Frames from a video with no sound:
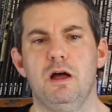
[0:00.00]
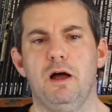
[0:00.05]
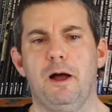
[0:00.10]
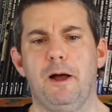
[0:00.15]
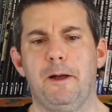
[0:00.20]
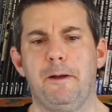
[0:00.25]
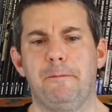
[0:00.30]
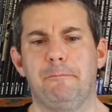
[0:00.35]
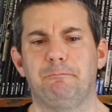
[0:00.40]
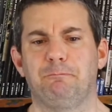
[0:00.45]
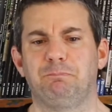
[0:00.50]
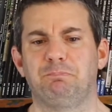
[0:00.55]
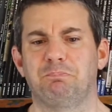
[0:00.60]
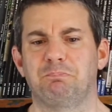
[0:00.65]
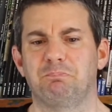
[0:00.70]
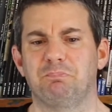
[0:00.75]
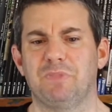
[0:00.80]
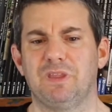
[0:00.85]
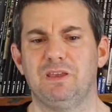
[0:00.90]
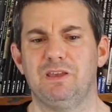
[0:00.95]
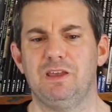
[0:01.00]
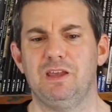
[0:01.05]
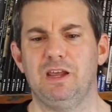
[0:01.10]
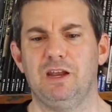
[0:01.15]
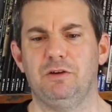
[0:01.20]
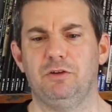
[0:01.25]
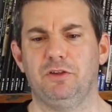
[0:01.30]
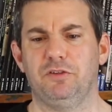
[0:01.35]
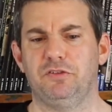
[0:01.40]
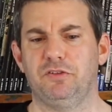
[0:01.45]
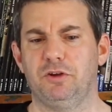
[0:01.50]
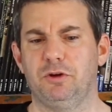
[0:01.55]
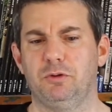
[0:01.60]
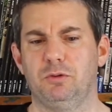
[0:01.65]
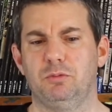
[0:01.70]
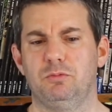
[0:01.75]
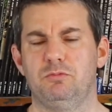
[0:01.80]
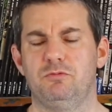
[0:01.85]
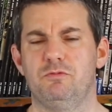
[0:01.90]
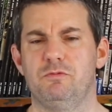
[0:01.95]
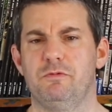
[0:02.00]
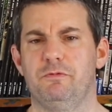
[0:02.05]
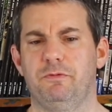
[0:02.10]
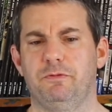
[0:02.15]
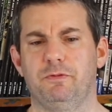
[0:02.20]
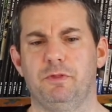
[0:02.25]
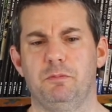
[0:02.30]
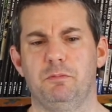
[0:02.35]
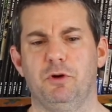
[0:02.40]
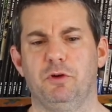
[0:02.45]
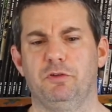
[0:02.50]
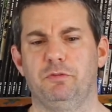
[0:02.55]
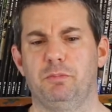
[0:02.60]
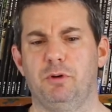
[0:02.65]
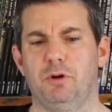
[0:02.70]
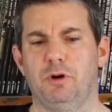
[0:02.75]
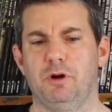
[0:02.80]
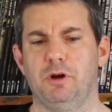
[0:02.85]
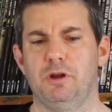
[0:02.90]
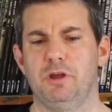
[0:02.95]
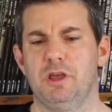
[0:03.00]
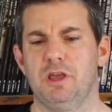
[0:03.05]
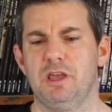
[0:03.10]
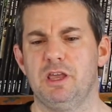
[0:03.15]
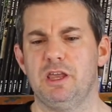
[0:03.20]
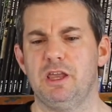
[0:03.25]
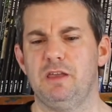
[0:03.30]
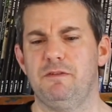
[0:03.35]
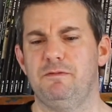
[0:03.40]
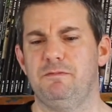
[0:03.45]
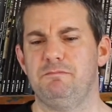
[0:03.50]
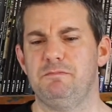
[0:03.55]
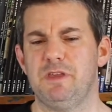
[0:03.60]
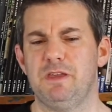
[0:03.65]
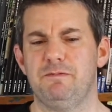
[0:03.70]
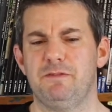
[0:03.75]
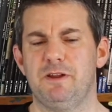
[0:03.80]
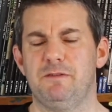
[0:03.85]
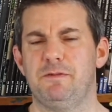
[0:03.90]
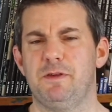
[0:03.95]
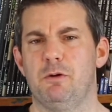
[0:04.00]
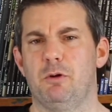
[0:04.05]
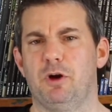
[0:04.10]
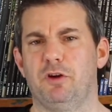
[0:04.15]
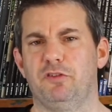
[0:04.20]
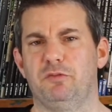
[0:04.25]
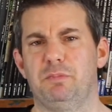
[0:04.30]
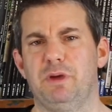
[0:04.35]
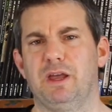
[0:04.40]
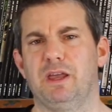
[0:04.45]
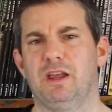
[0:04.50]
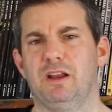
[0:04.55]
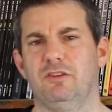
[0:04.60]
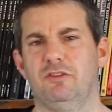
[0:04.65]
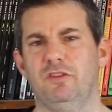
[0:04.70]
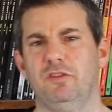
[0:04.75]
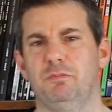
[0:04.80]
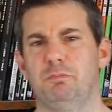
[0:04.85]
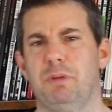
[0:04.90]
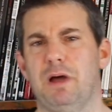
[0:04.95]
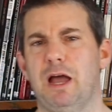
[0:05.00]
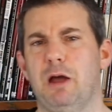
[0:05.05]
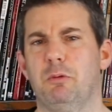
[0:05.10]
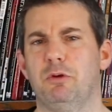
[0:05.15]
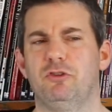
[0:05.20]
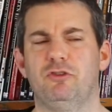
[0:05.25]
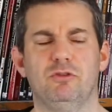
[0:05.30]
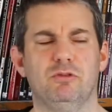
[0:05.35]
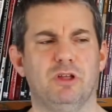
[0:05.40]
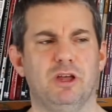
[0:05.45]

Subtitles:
And also, for the most part, even if you are specking, just buy what you